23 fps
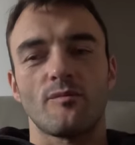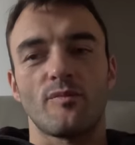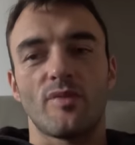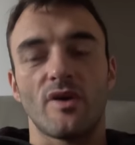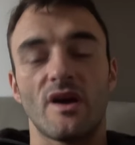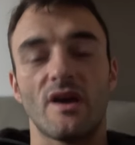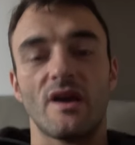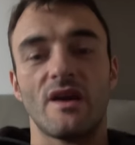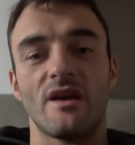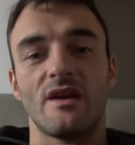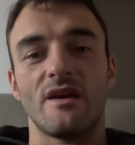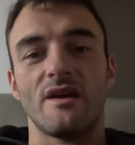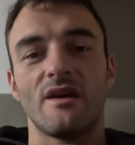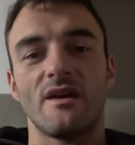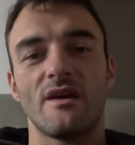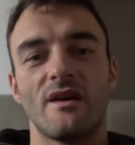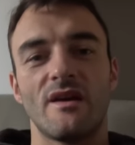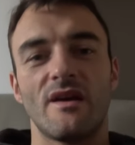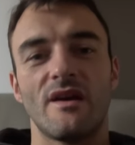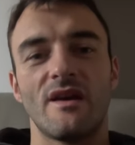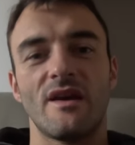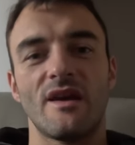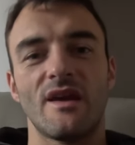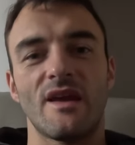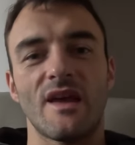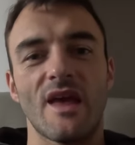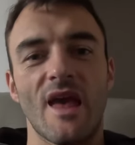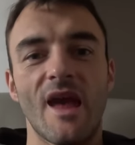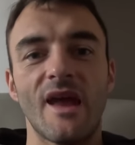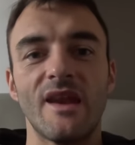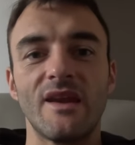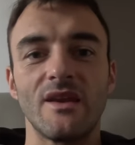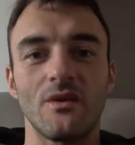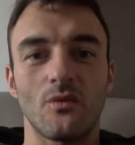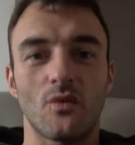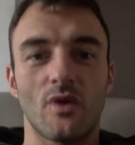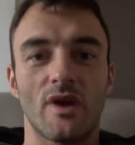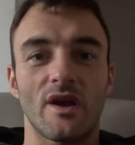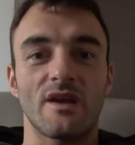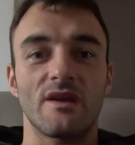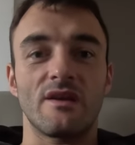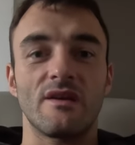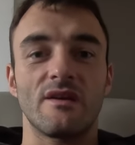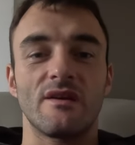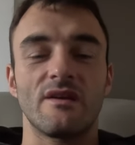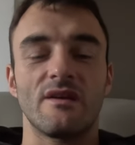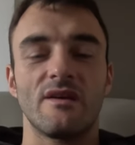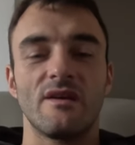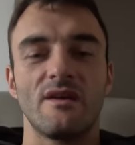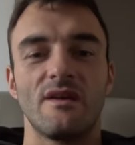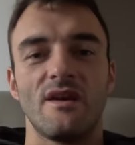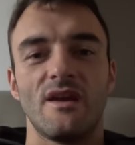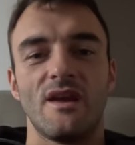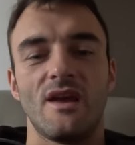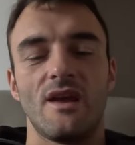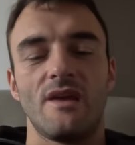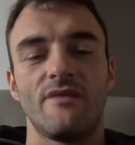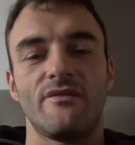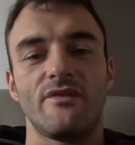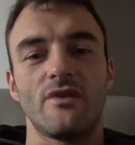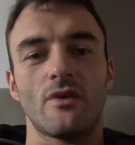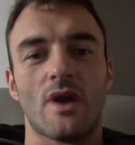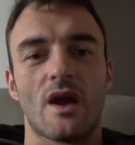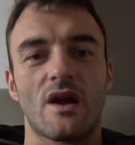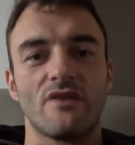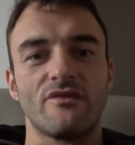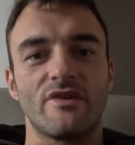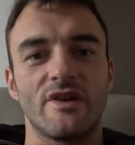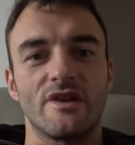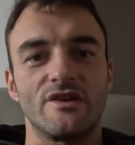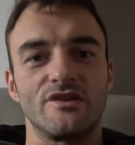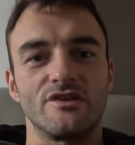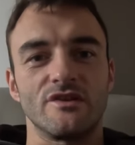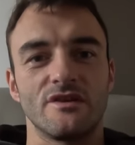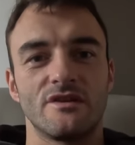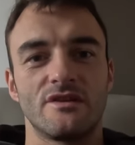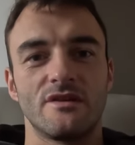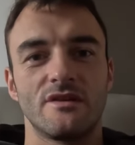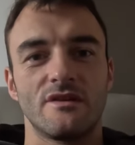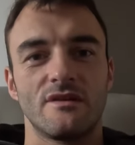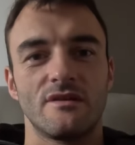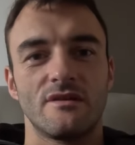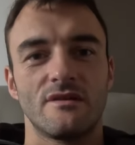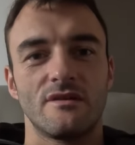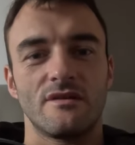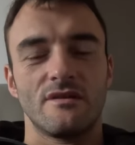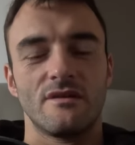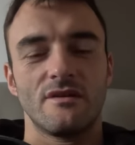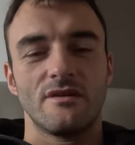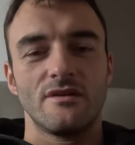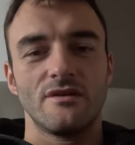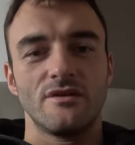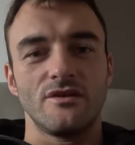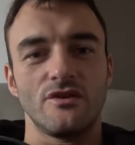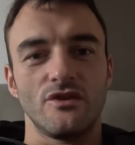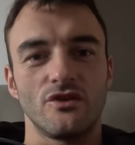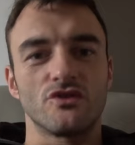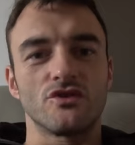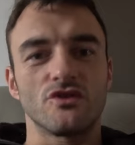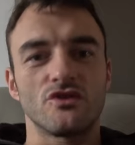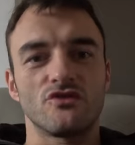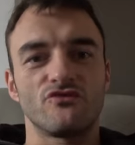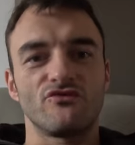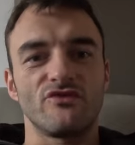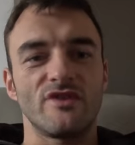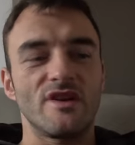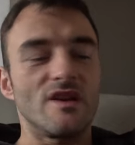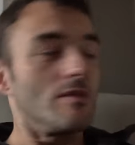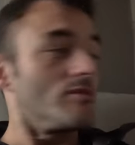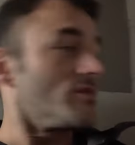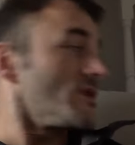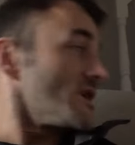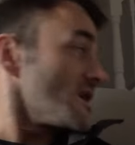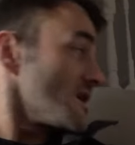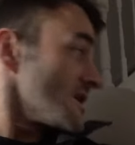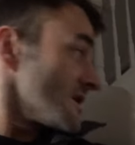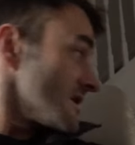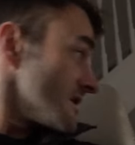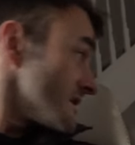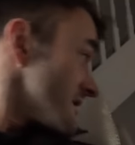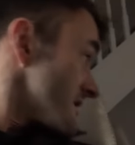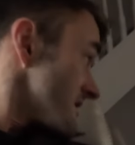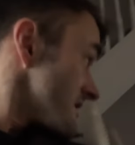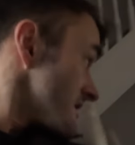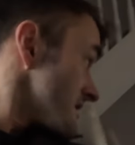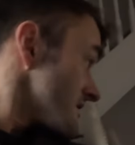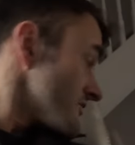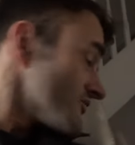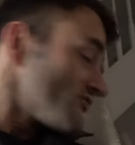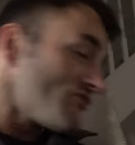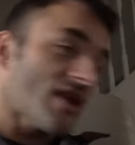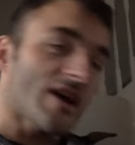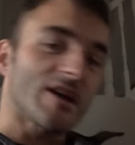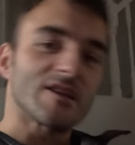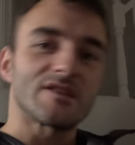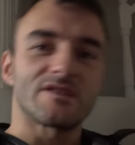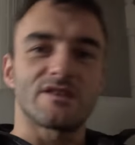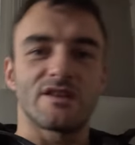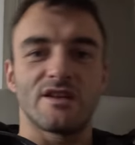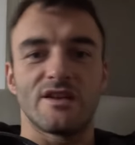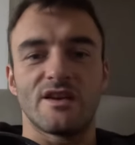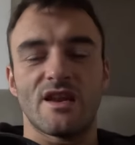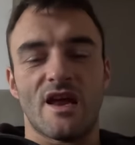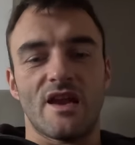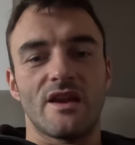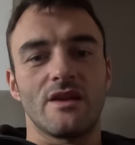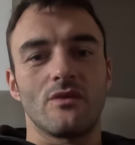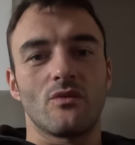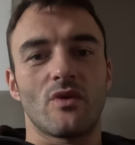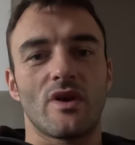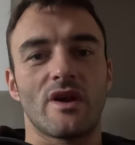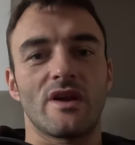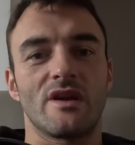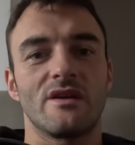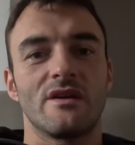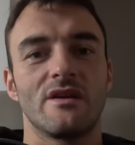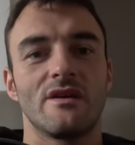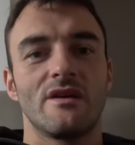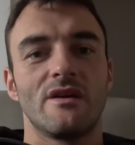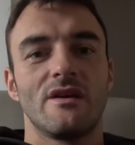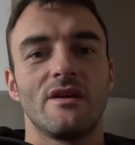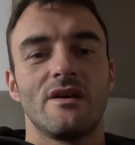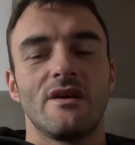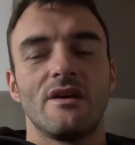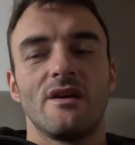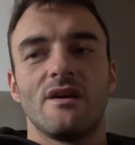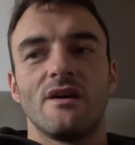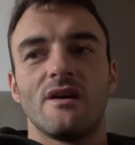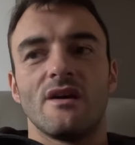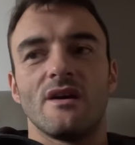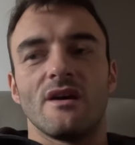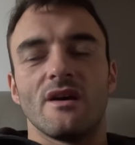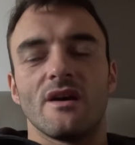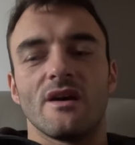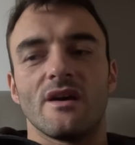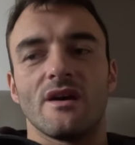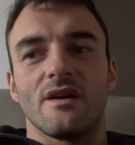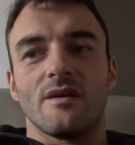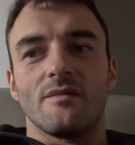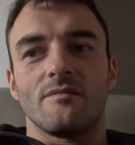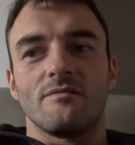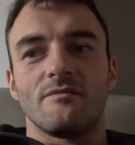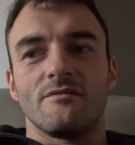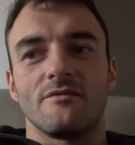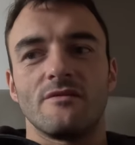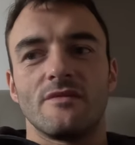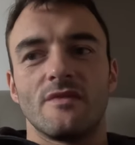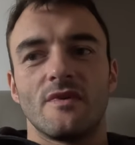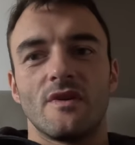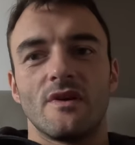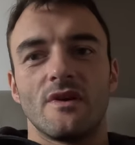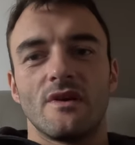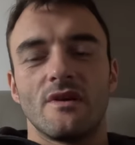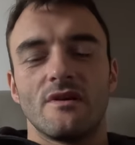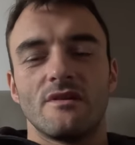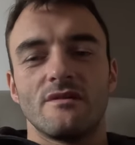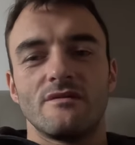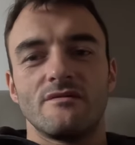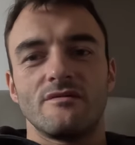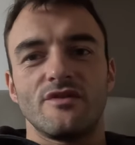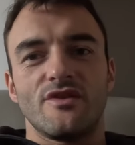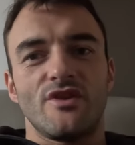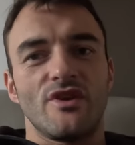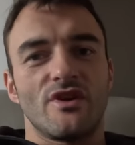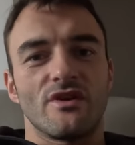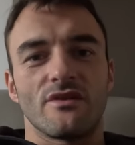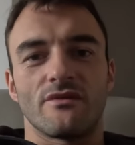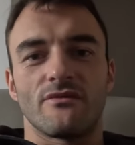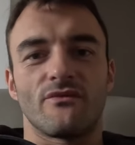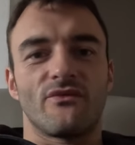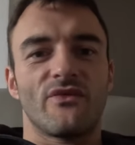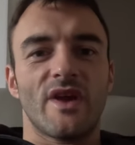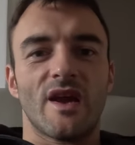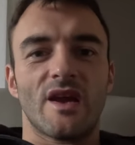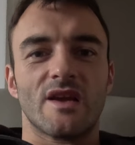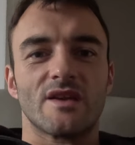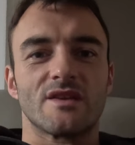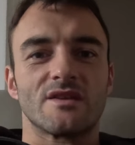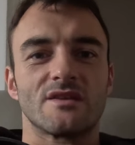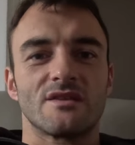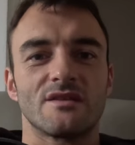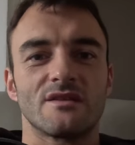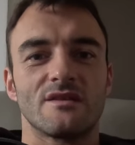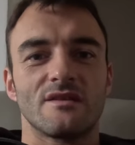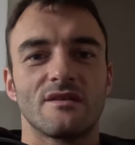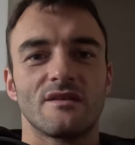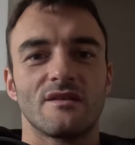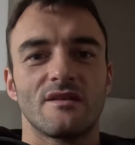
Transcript: But anyway, if you are injured, you should really be resting anyway. You can fix